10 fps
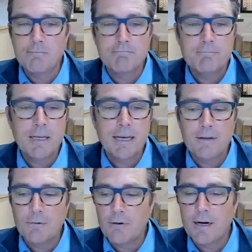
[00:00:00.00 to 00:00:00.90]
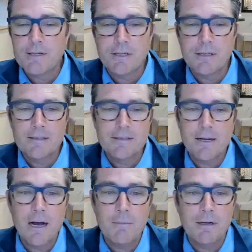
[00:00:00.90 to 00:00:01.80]
Yeah, regression, it's
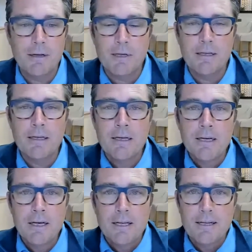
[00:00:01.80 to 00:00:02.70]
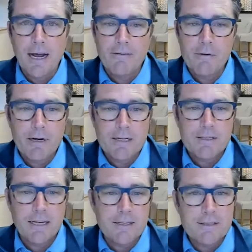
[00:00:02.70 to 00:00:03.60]
common. I mean, not everybody
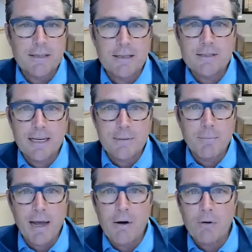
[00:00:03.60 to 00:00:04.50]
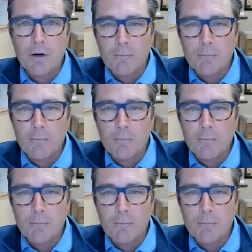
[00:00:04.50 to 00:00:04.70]
stays at the same power.